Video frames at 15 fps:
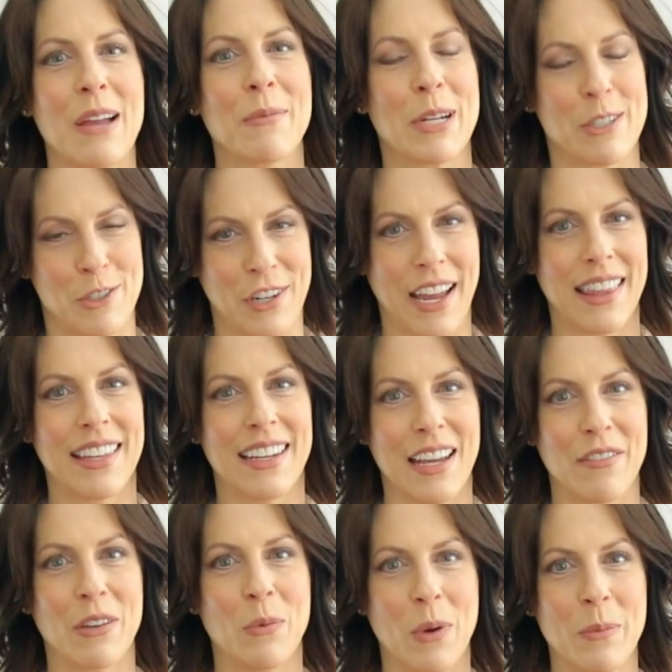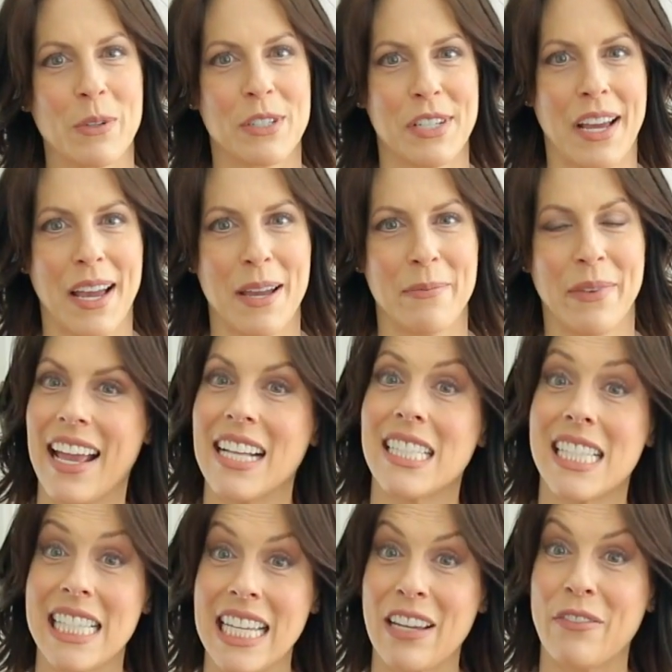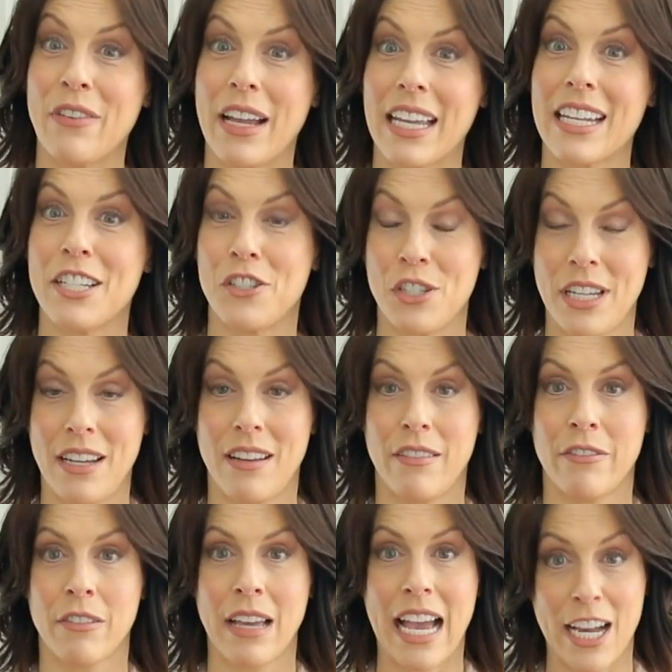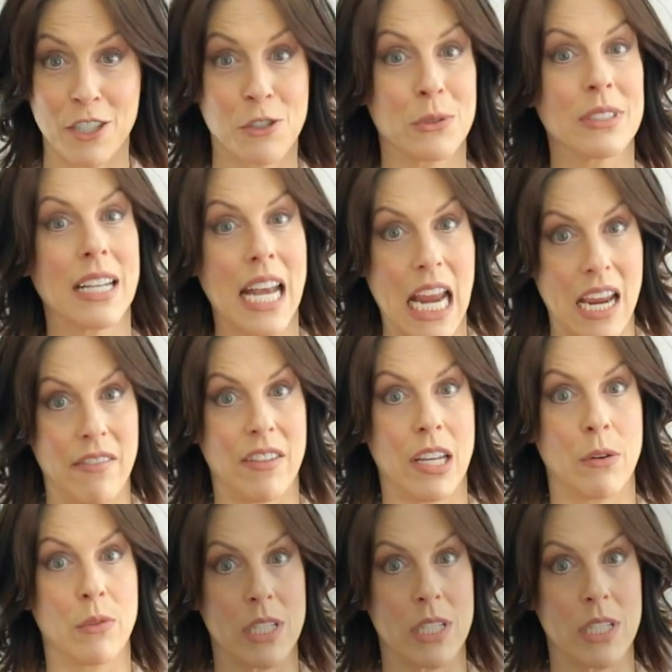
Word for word: I'm gonna try the navy one more time and see if I can achieve actual navy